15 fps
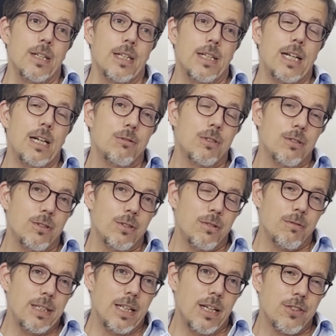Now, the
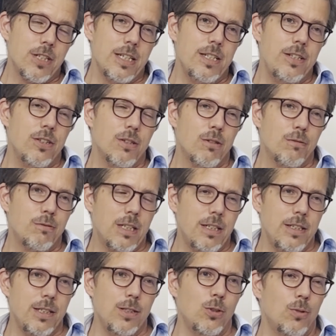realization of that
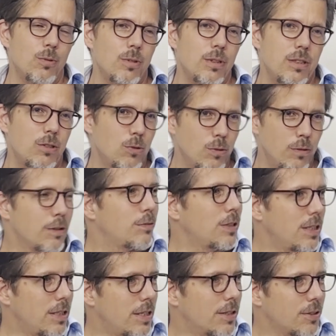deal took
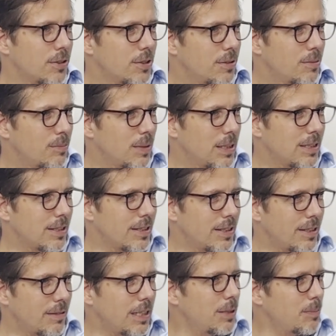15 years,
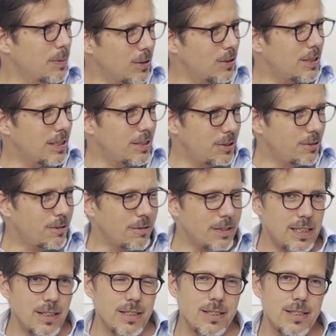basically, right? Because as you
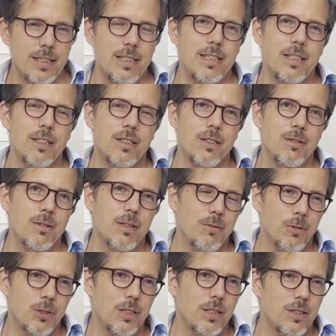correctly say, it
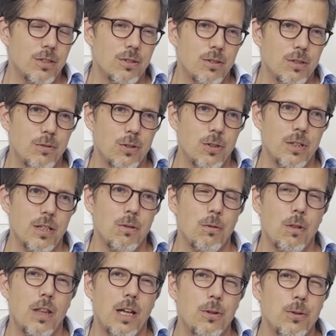was in the sort of the early
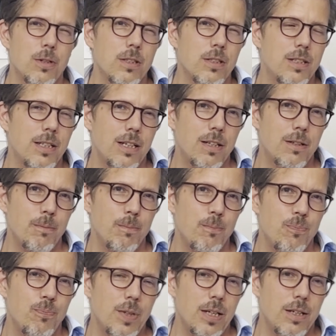2000s that
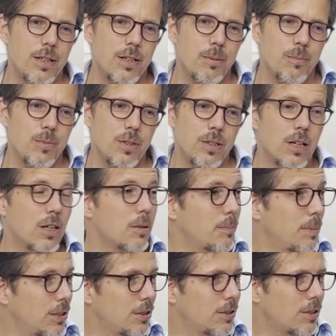the alarm
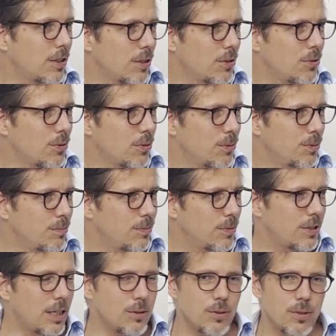bell started to
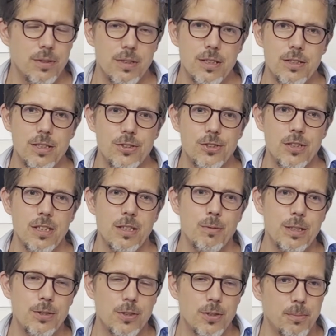sound, essentially,
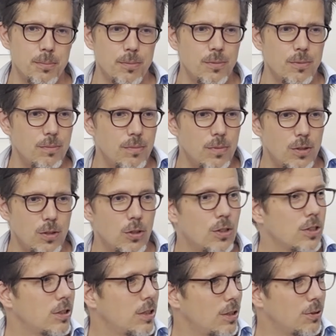with some
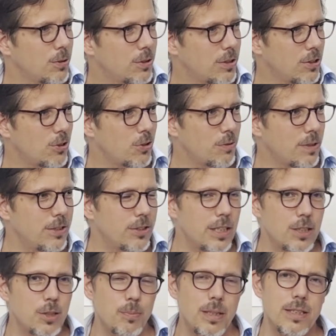undisclosed and strange
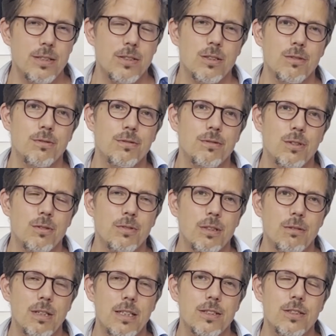aspects of
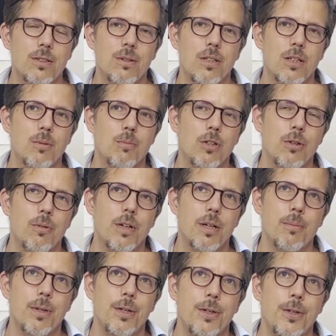Iran's nuclear program.